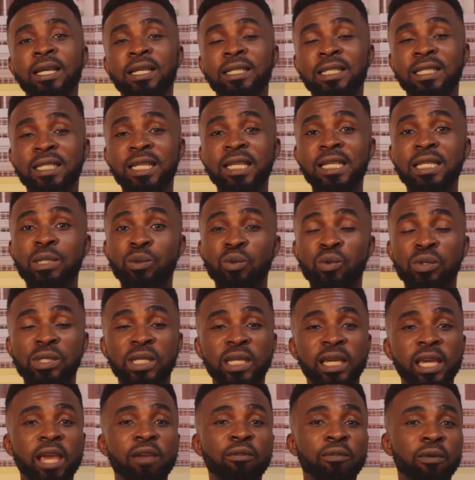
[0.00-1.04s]
this will
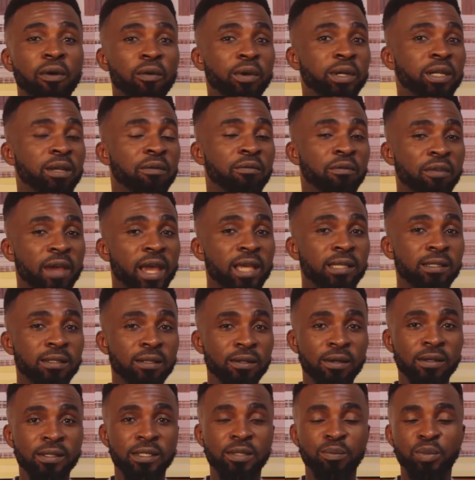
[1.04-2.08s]
scare foreign
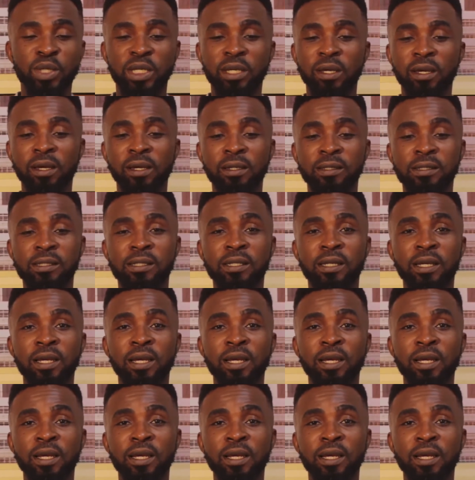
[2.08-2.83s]
investors because